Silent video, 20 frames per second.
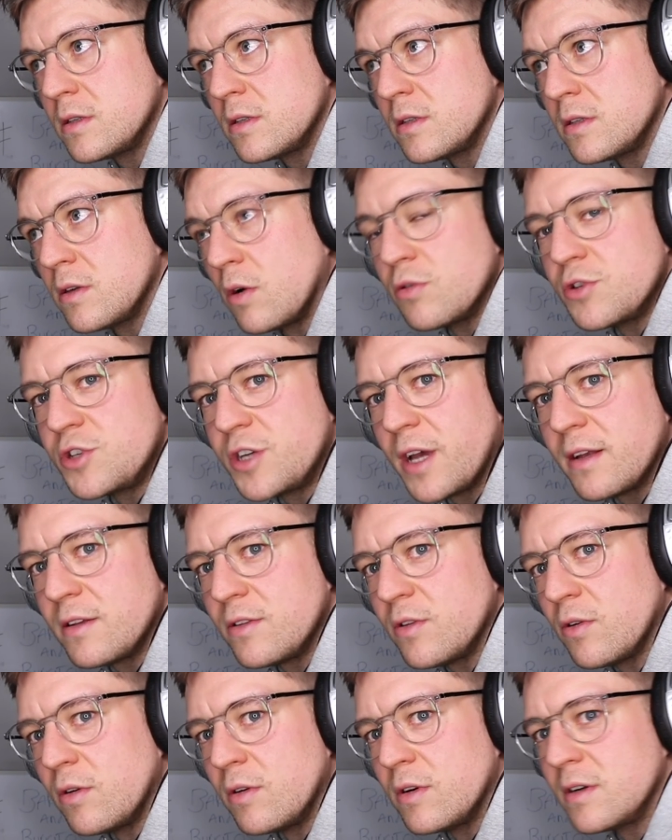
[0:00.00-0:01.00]
Oh shit!
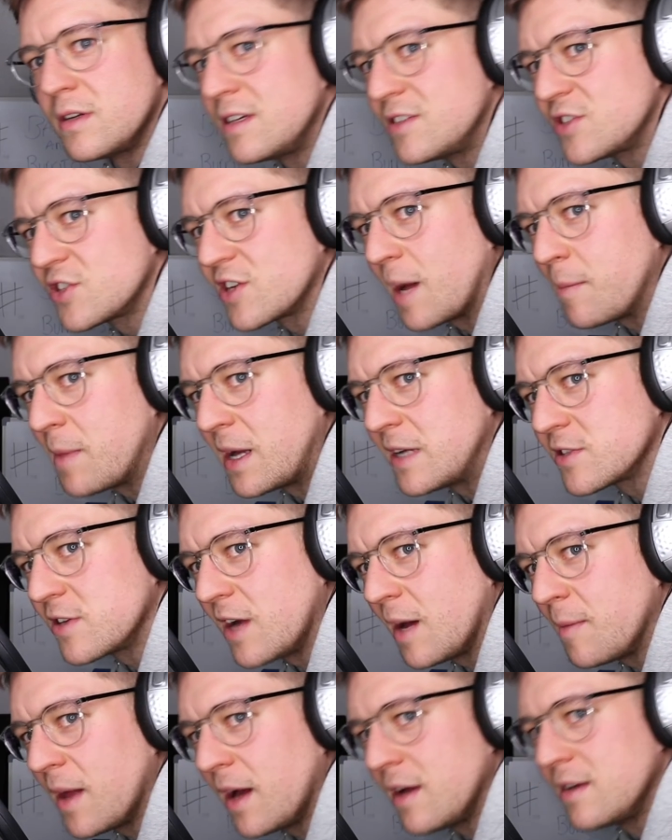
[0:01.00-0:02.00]
No, scrap that,
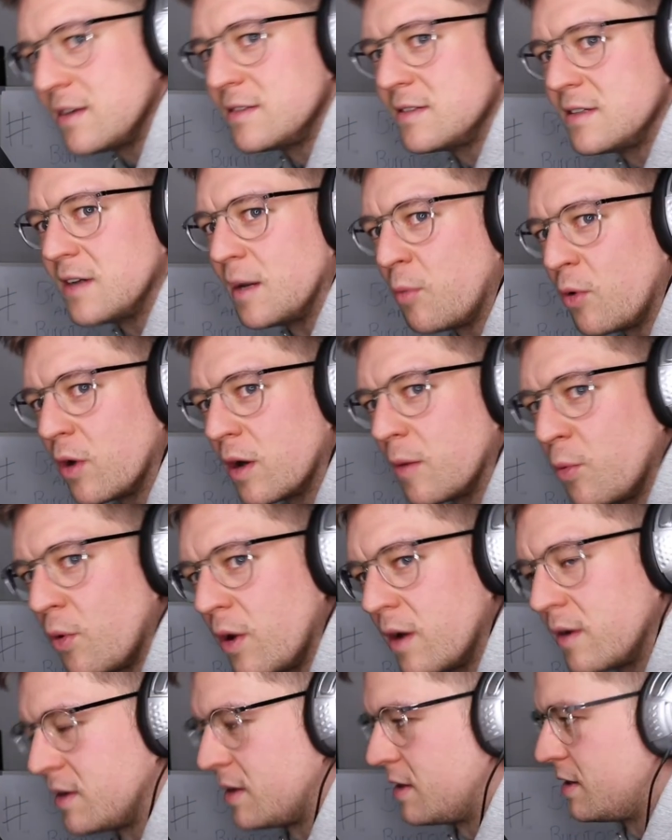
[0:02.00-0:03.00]
scrap that. Abort, abort.
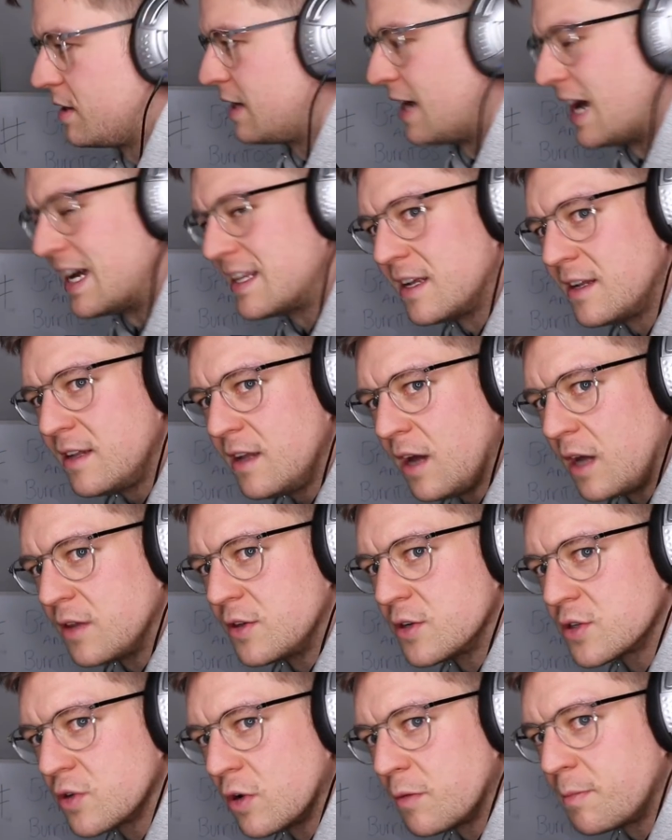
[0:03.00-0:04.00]
Hidden
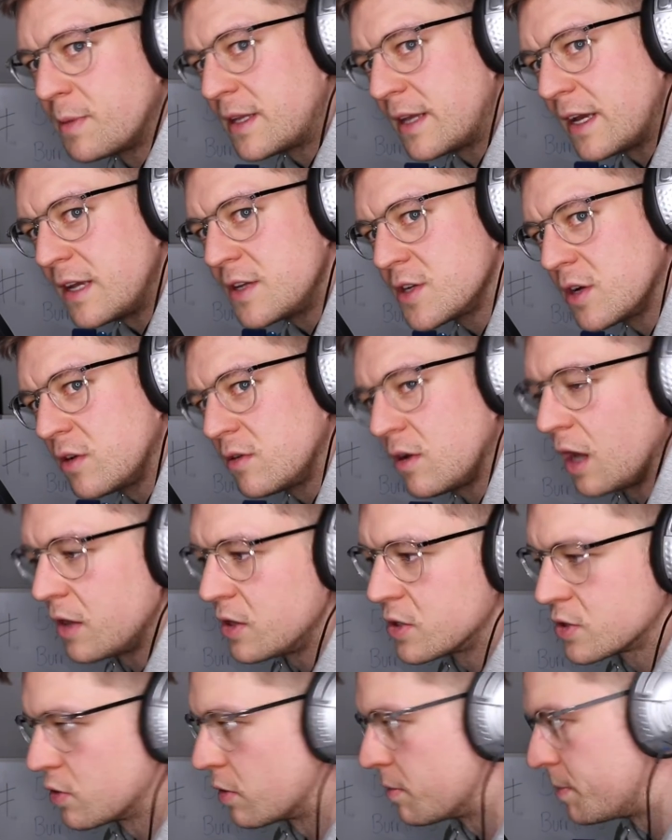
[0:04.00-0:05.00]
underscore potential
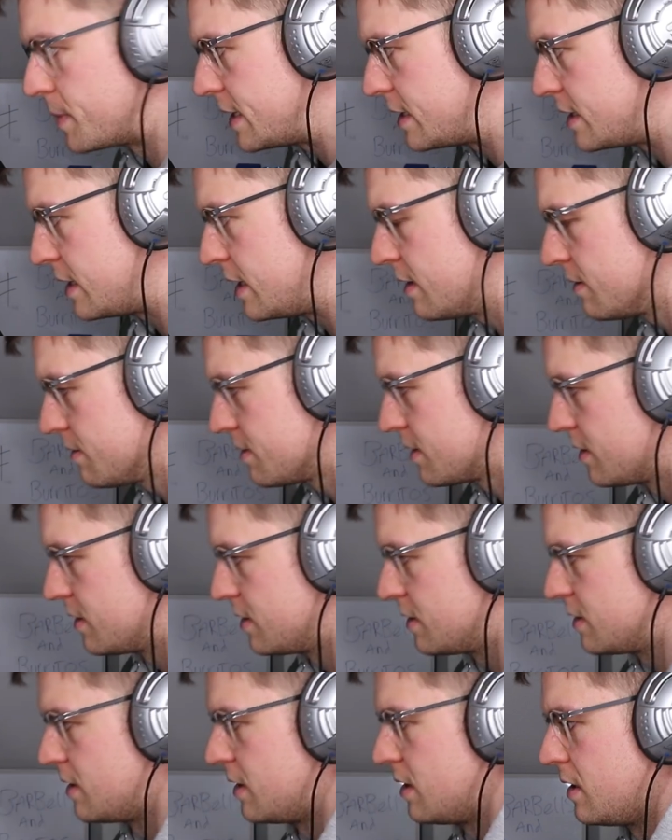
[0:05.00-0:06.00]
underscore P T,
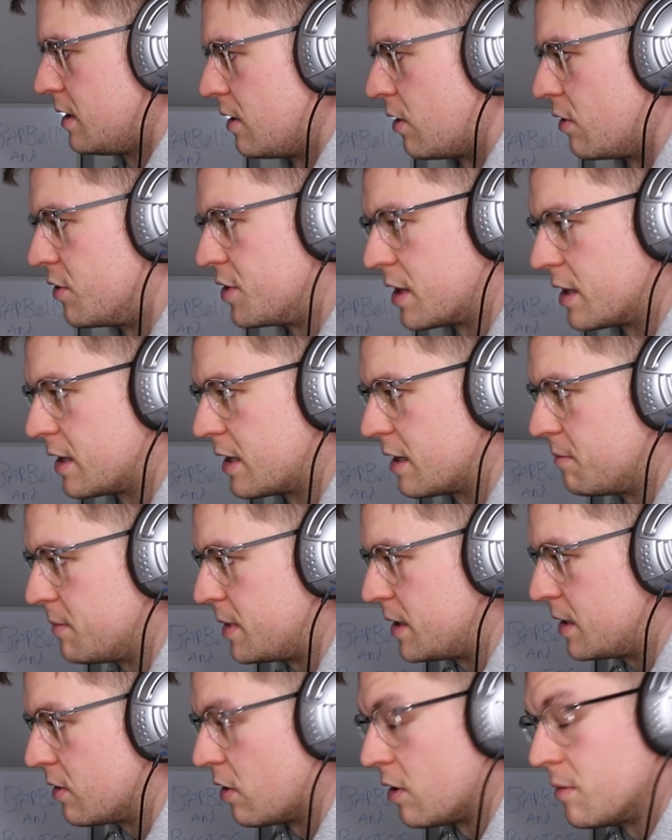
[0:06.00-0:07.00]
or you can get
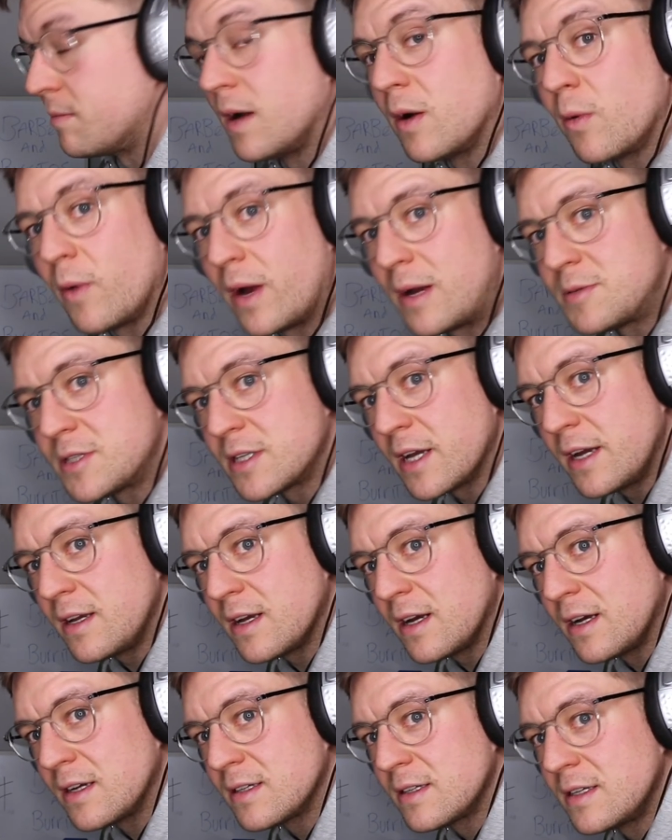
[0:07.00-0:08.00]
me on my website,
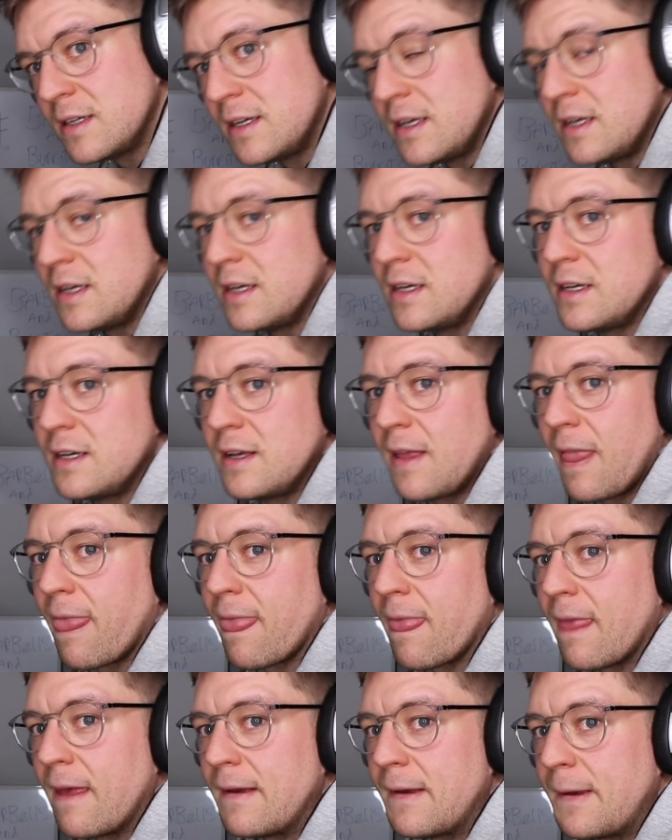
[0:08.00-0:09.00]

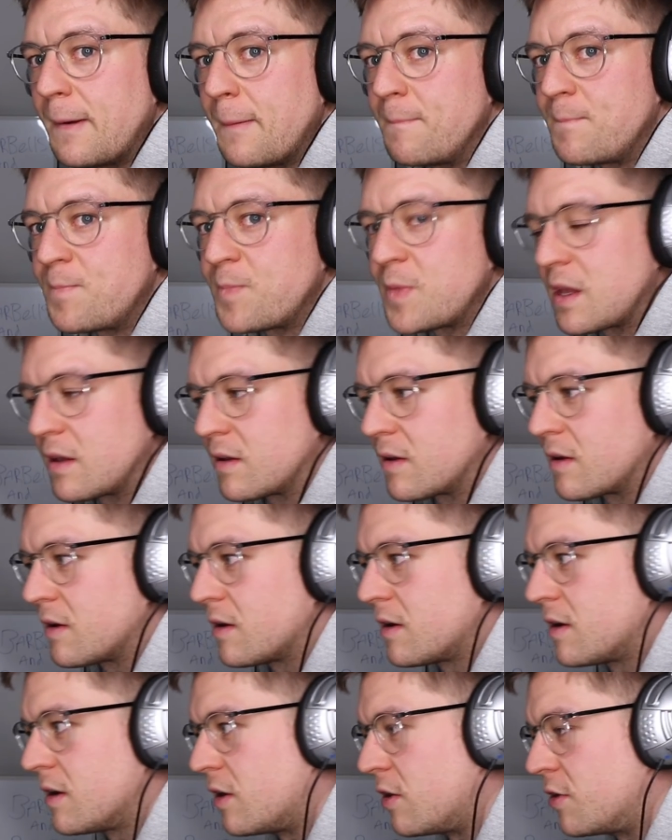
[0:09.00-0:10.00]
um,
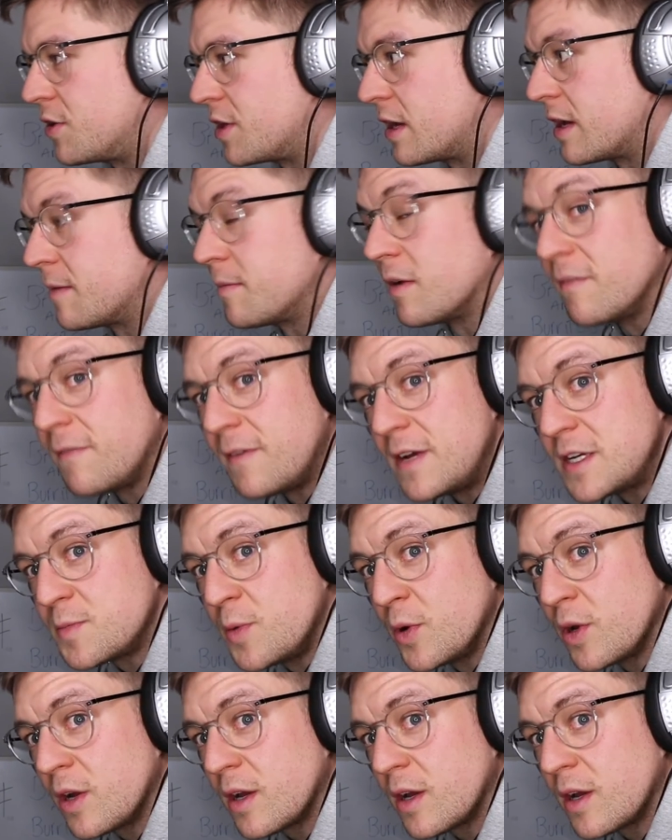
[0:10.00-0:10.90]
or you can get me on Facebook